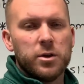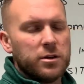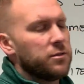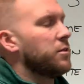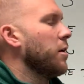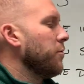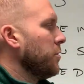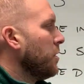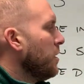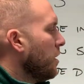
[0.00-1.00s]
he
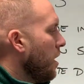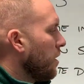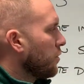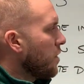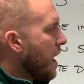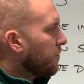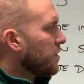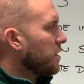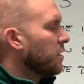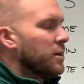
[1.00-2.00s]
discovered
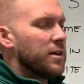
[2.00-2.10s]
gravity,